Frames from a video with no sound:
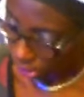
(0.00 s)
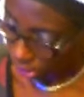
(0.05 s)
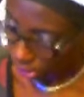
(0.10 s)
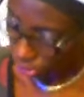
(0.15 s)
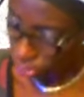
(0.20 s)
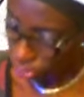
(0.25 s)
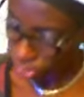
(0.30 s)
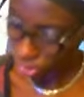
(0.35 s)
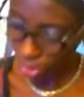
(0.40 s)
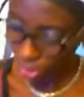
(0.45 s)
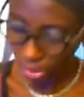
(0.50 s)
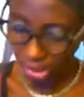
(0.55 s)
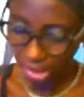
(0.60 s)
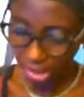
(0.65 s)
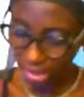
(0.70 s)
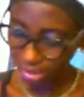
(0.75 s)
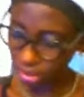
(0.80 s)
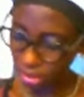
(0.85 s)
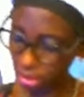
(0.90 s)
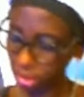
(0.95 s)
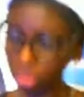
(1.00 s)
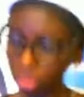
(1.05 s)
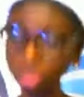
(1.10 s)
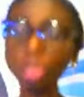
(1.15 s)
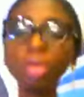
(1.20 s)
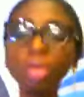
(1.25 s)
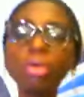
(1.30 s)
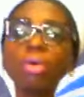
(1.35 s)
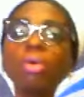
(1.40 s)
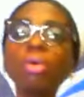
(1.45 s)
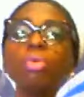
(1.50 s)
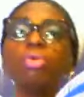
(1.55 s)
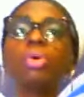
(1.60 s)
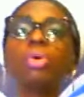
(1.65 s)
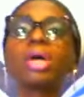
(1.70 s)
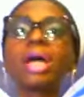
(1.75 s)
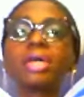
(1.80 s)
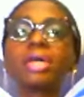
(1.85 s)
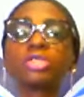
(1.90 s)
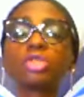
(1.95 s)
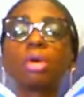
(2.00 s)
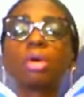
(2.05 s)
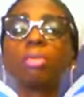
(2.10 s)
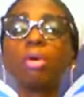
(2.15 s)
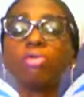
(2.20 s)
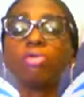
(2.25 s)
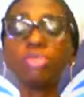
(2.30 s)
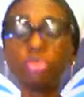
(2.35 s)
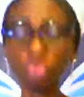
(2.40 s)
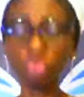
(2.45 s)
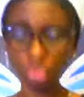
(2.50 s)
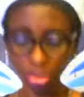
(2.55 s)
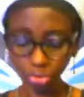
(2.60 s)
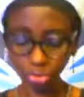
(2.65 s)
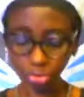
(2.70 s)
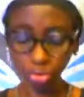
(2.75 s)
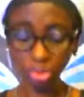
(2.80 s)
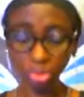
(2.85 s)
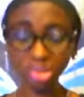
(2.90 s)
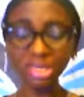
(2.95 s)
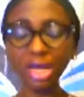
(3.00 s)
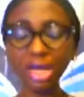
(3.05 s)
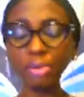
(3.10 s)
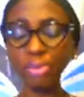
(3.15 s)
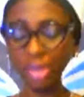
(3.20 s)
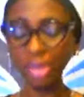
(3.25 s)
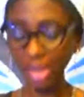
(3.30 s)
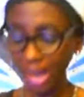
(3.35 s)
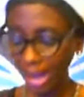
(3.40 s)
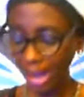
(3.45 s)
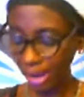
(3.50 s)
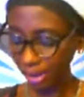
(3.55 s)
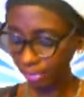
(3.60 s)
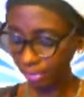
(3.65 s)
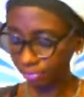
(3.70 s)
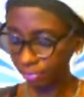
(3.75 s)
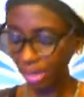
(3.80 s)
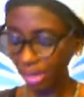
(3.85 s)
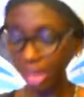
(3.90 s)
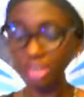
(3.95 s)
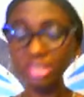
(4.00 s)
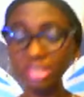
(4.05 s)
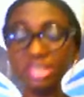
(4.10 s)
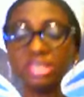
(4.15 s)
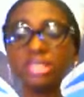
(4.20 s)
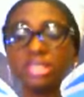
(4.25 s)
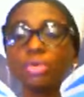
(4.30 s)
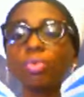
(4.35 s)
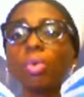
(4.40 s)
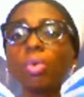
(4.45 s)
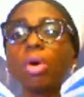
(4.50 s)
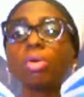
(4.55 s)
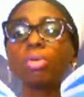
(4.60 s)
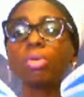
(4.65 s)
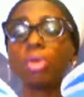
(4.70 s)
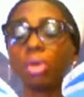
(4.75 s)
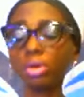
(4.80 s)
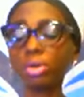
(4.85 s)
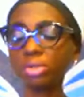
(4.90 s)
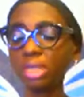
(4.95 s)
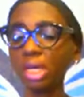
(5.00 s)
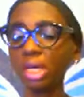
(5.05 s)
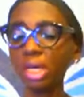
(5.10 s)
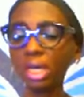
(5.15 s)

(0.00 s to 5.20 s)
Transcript: So let's look at some of the scriptures that we have and see what God